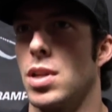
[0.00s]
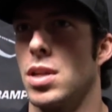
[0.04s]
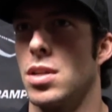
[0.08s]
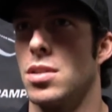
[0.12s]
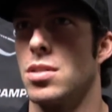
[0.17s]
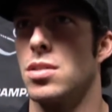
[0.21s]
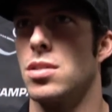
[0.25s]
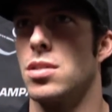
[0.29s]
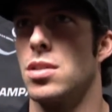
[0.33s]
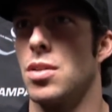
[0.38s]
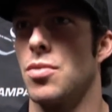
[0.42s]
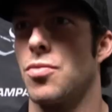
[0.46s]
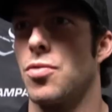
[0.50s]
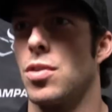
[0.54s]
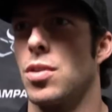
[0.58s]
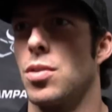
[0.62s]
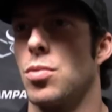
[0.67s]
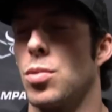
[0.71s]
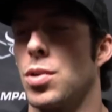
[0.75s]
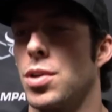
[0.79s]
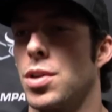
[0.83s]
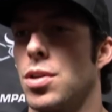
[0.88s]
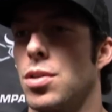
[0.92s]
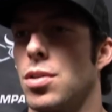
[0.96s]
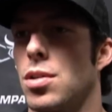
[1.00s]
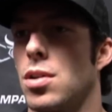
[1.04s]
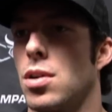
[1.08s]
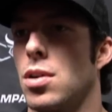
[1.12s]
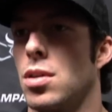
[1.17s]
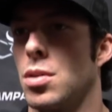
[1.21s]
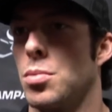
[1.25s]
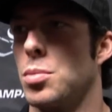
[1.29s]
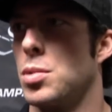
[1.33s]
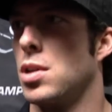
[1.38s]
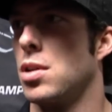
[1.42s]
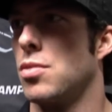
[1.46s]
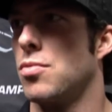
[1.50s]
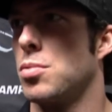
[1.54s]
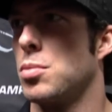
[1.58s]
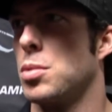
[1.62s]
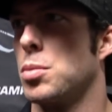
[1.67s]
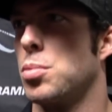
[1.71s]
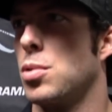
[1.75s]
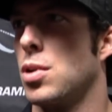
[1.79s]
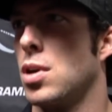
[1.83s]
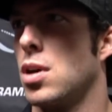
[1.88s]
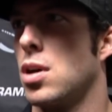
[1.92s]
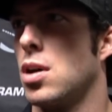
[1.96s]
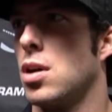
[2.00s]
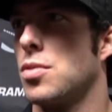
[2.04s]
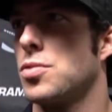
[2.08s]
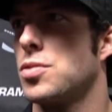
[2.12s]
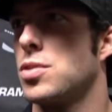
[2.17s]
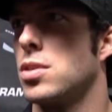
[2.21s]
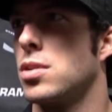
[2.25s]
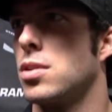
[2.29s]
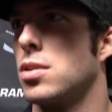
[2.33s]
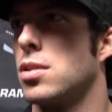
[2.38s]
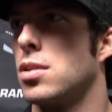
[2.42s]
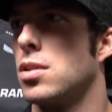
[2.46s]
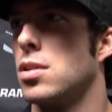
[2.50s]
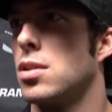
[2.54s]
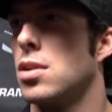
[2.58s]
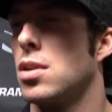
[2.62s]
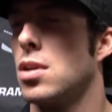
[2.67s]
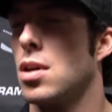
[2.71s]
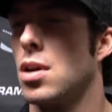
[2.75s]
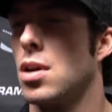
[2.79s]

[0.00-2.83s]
is different when you're eliminated from the playoffs, and